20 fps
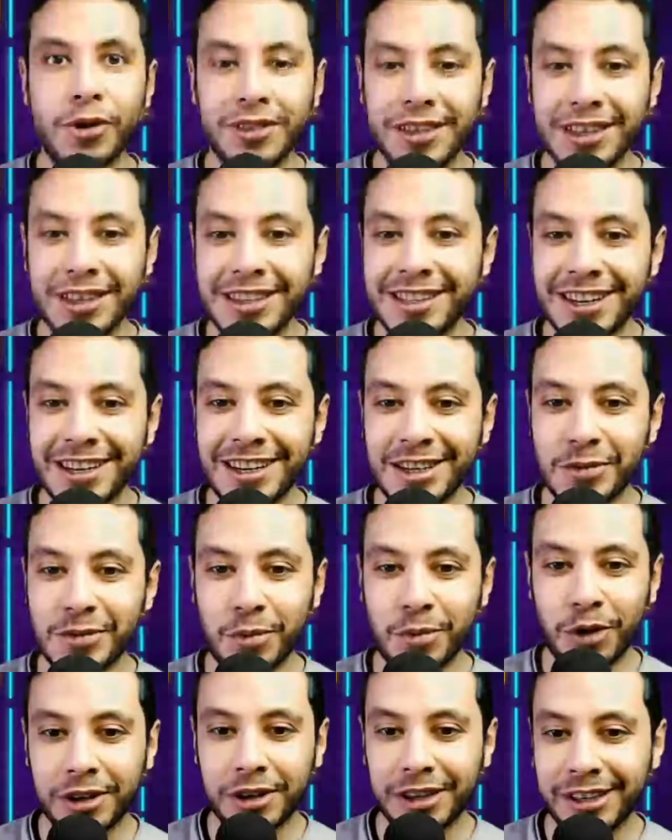this is
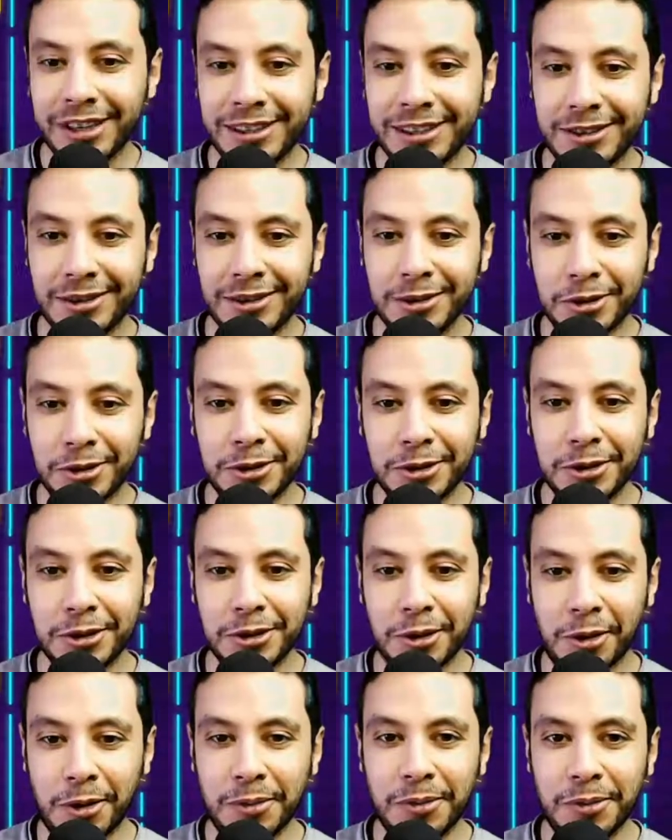
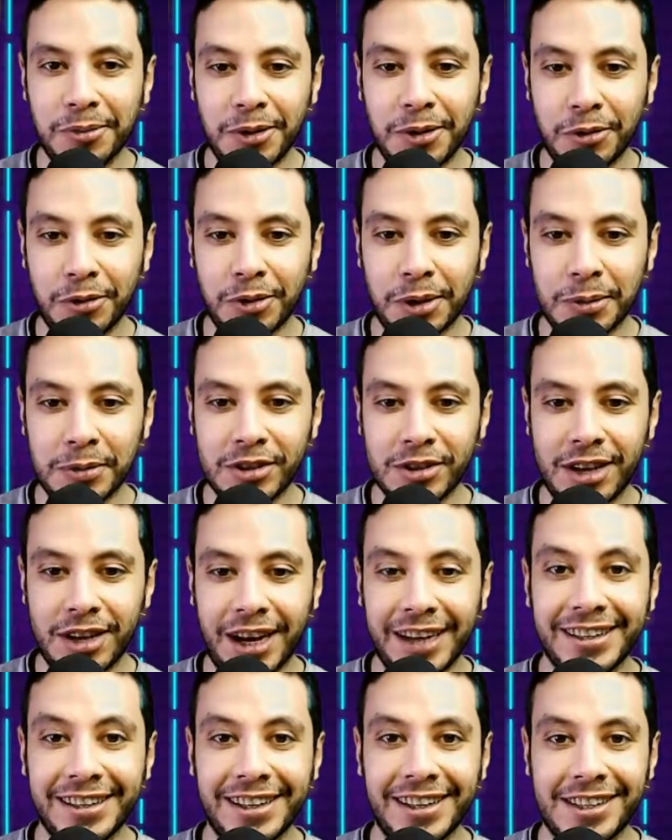booking.com
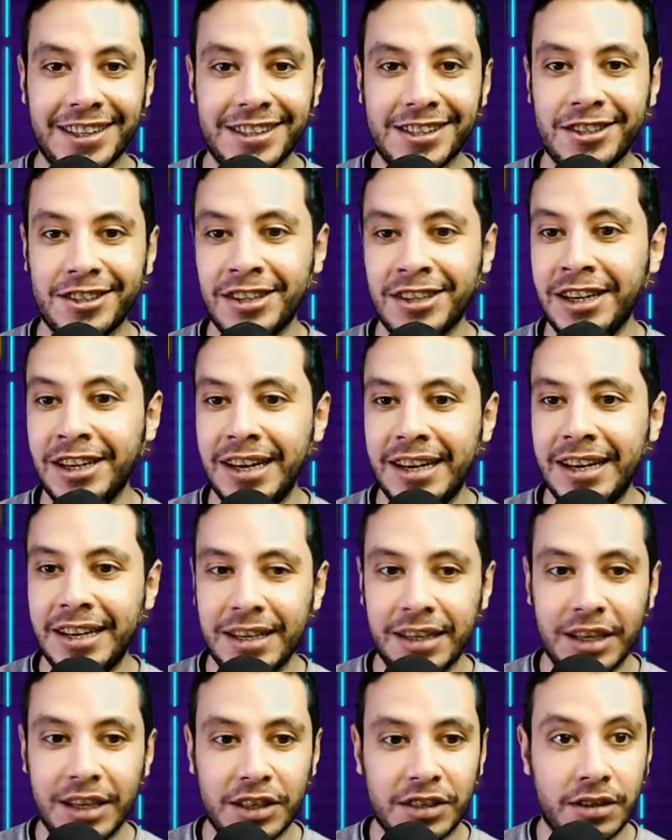website.
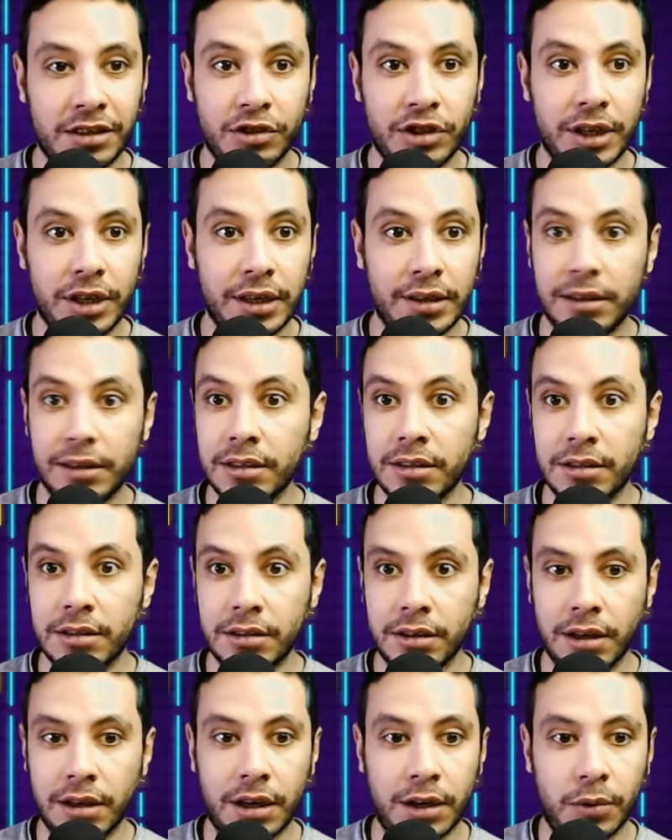Let's check this
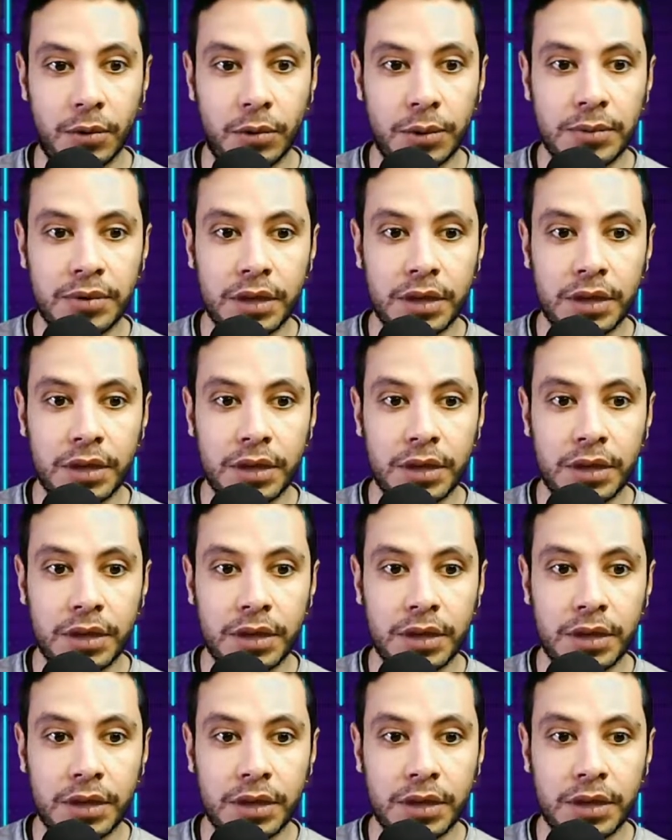website